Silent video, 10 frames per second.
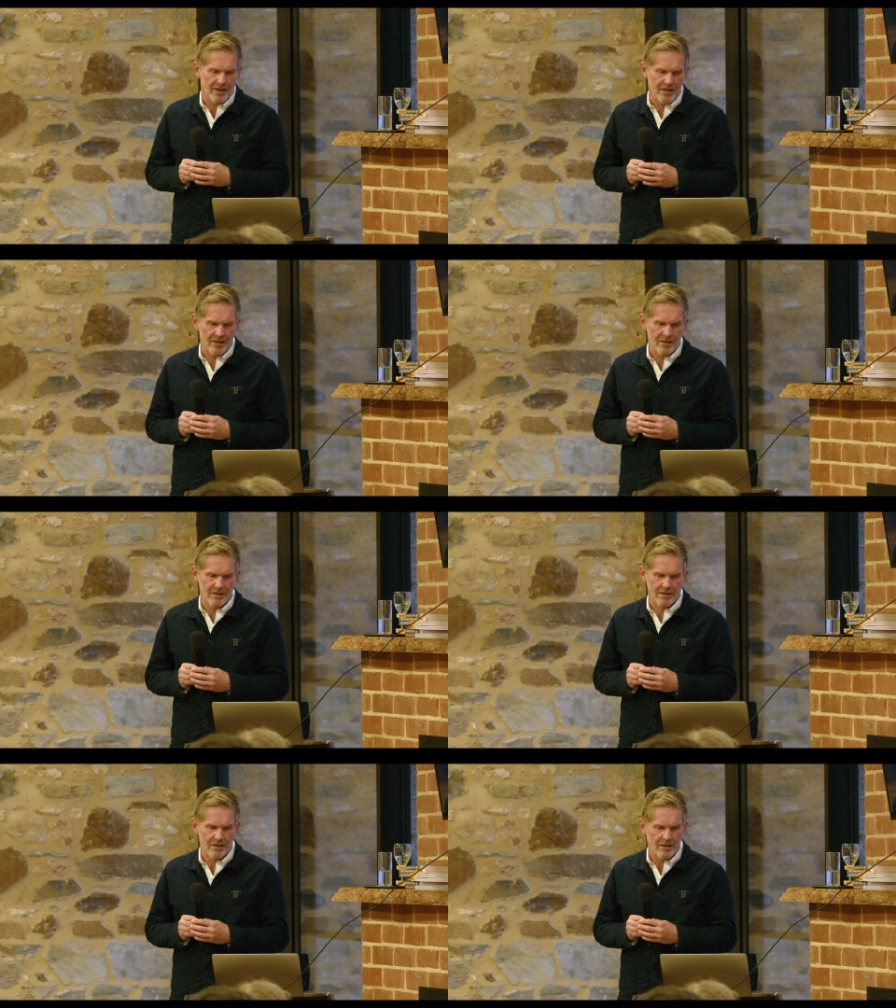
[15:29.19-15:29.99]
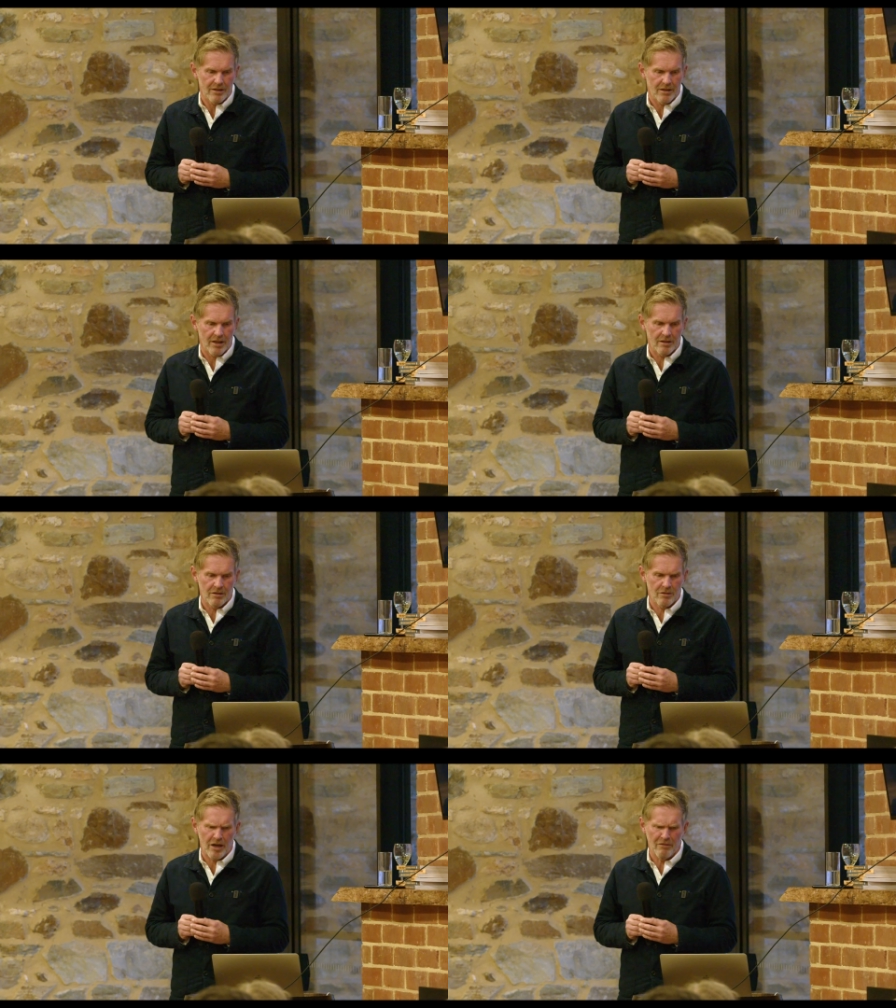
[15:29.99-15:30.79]
And
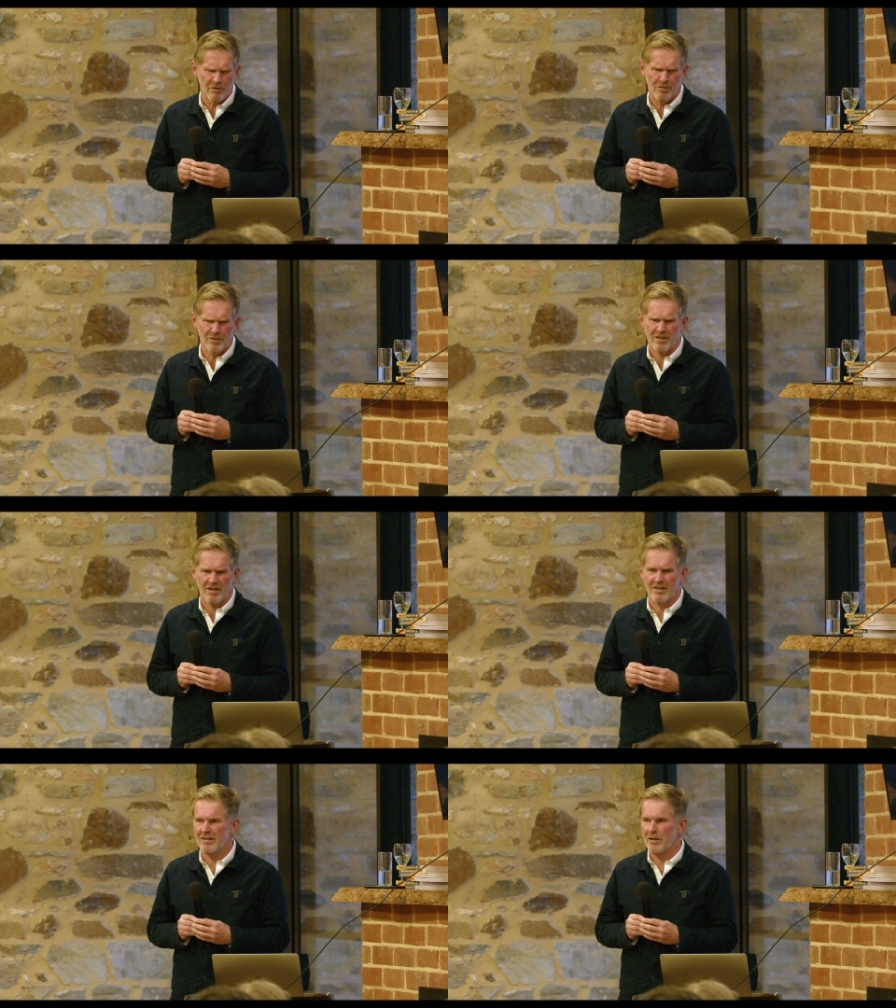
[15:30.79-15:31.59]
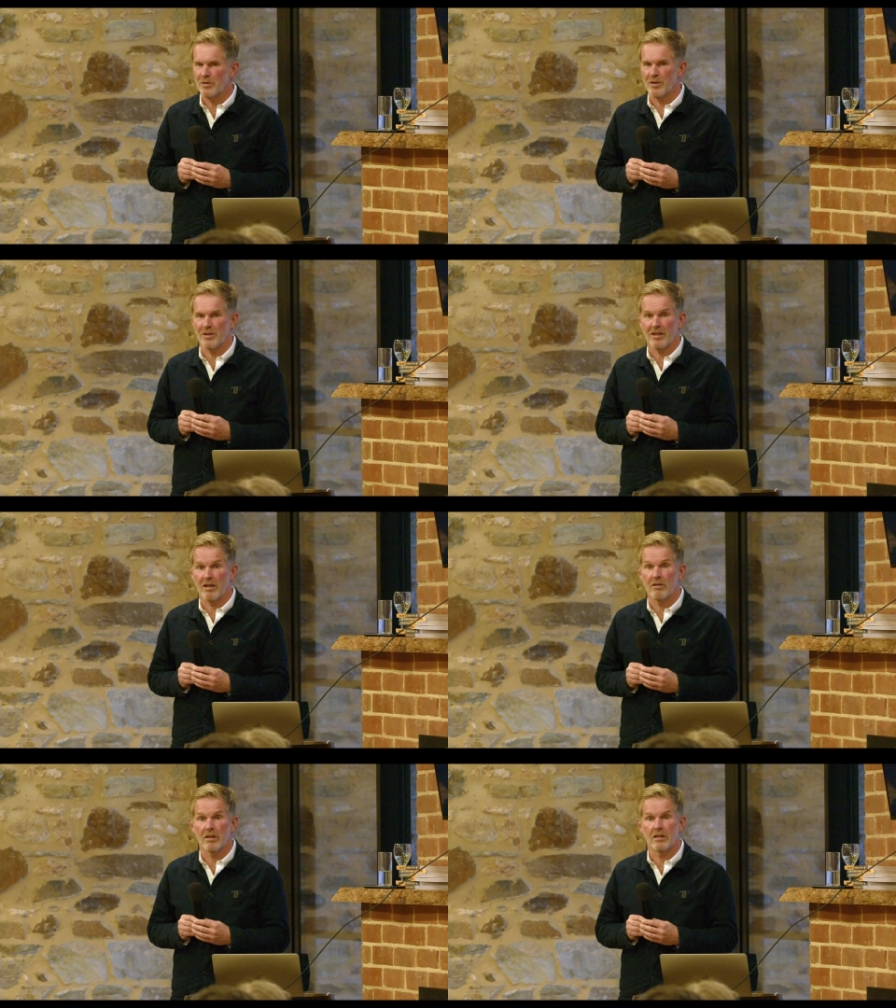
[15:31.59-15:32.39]
and everyone was going, no one's going to
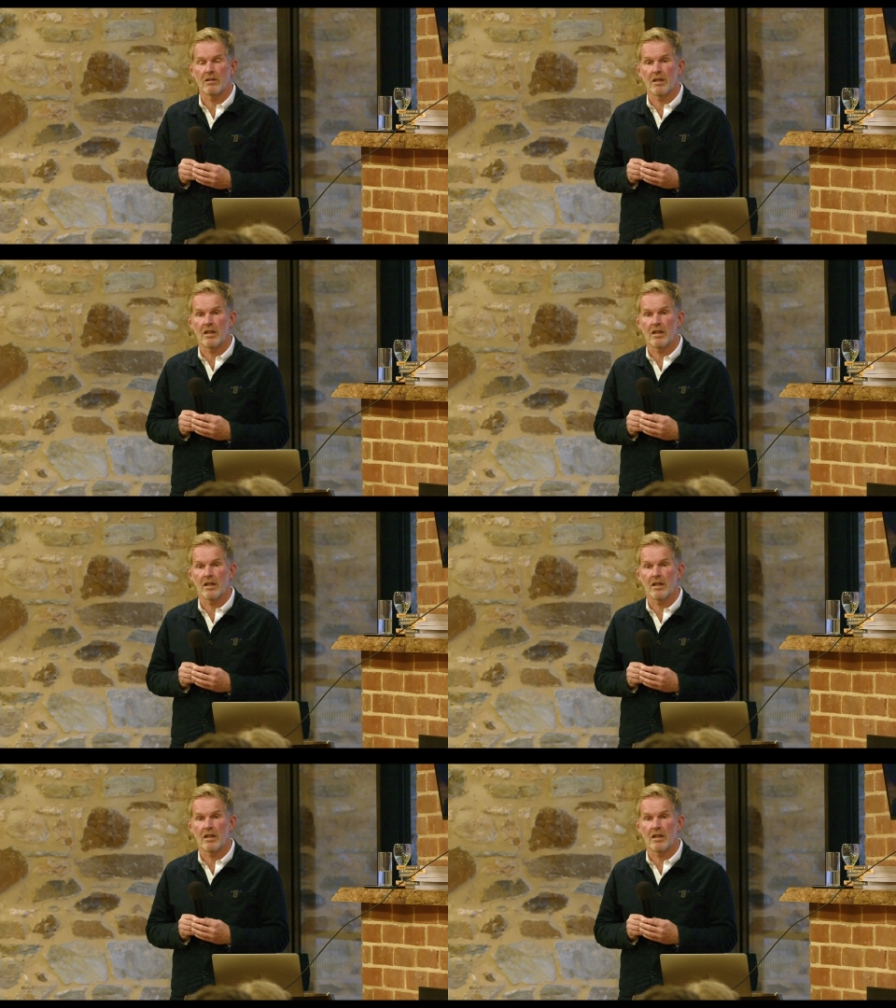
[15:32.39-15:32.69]
go. And